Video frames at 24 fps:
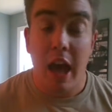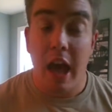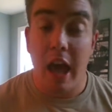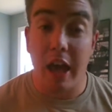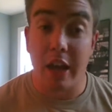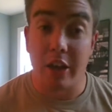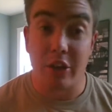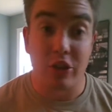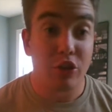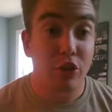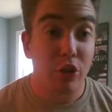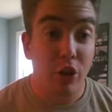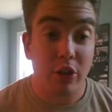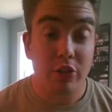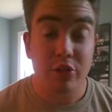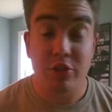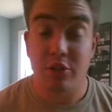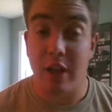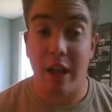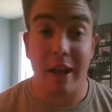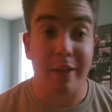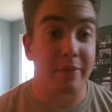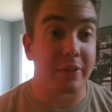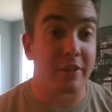and you
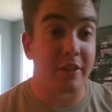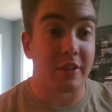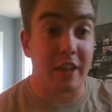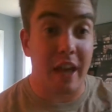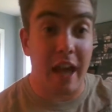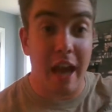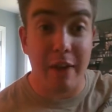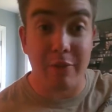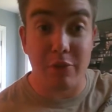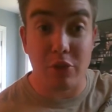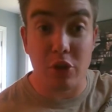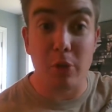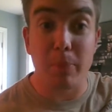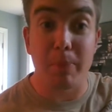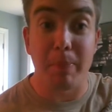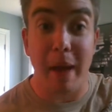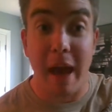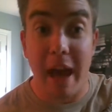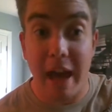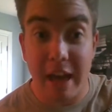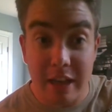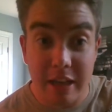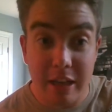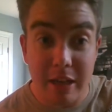also have to have your
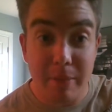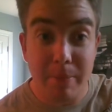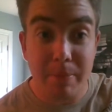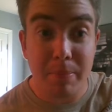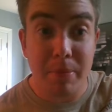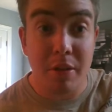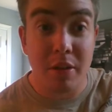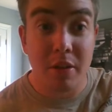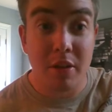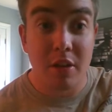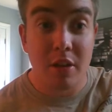backup.